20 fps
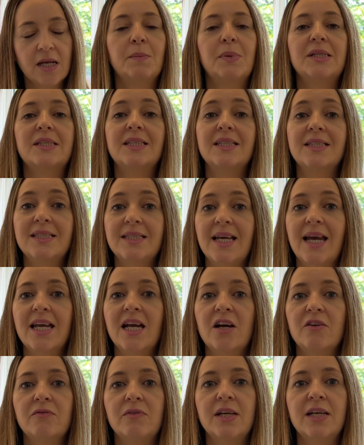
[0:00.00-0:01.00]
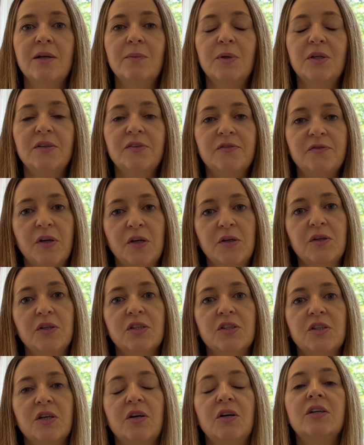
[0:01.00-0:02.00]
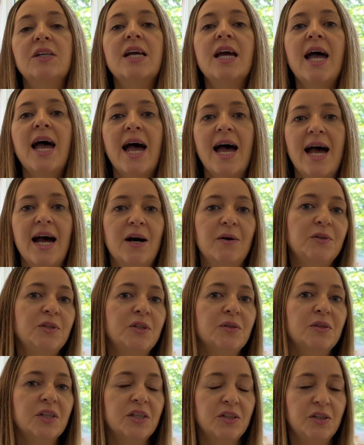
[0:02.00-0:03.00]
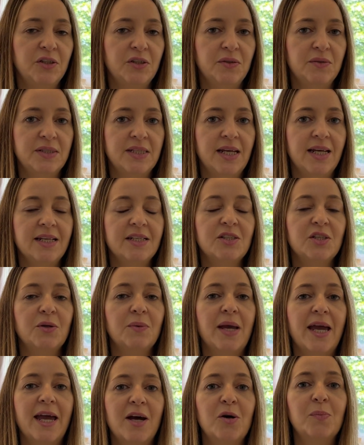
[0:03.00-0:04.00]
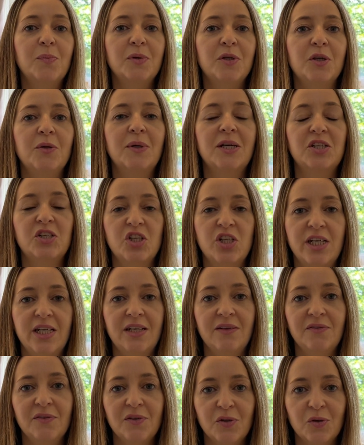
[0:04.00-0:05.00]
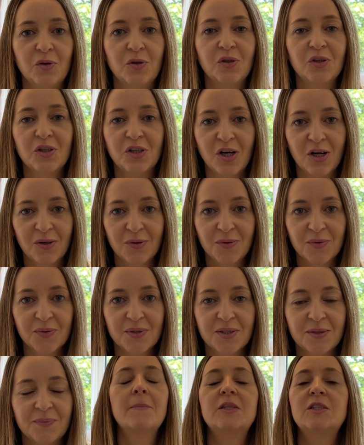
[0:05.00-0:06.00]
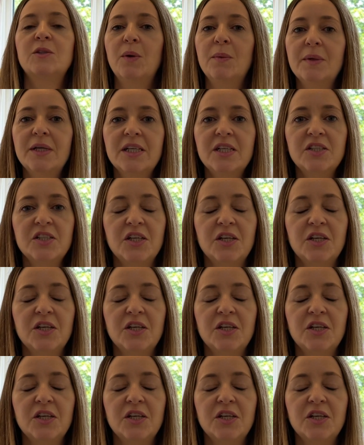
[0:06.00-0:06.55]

But today, I really want to focus on how you can use it to help you achieve your goals. So, what we're going to